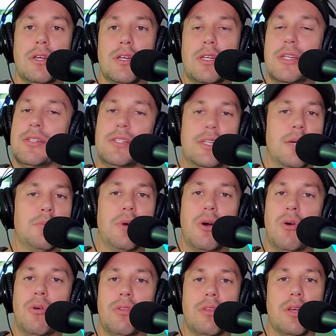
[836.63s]
You see it
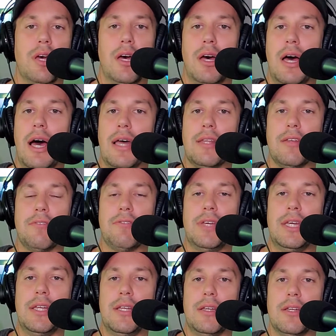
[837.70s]
both on the
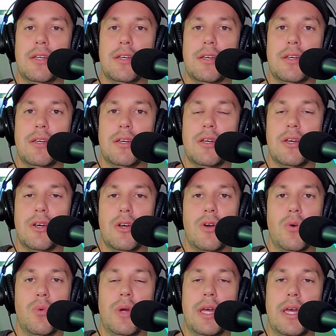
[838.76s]
feet
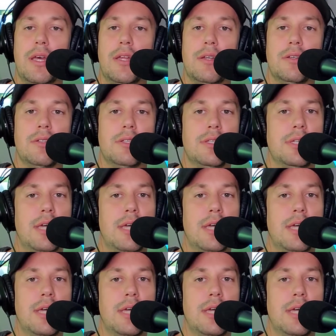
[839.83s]
when,